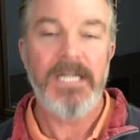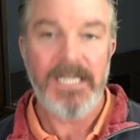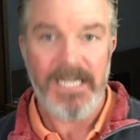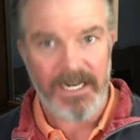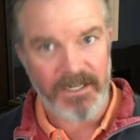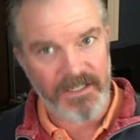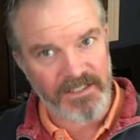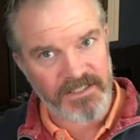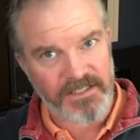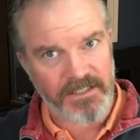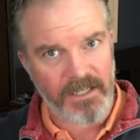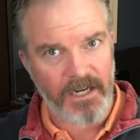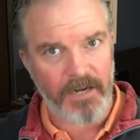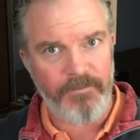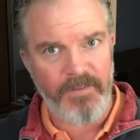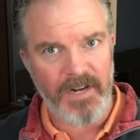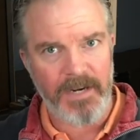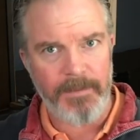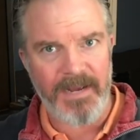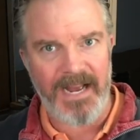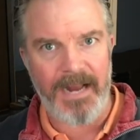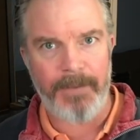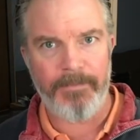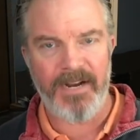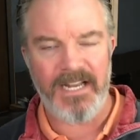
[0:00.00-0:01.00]
And I'll start
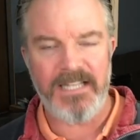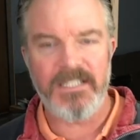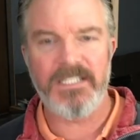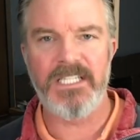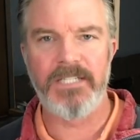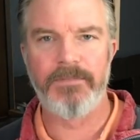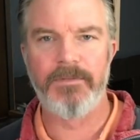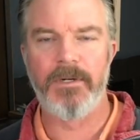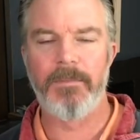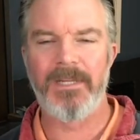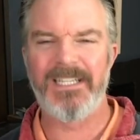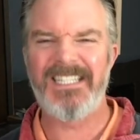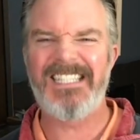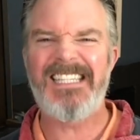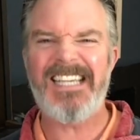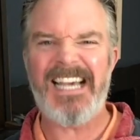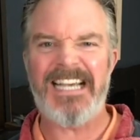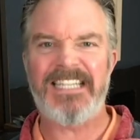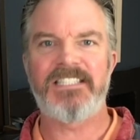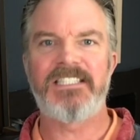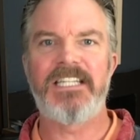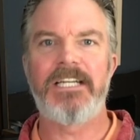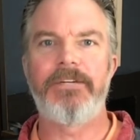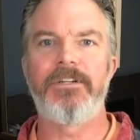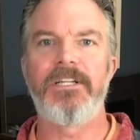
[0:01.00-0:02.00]
feeling apprehensive. I'm like,
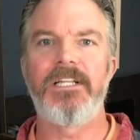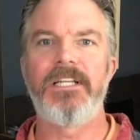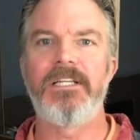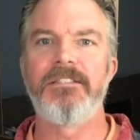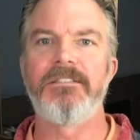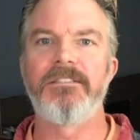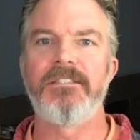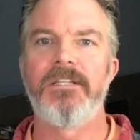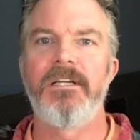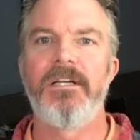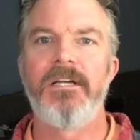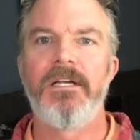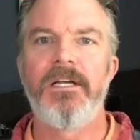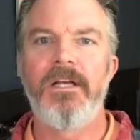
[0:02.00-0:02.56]
yes, there it is.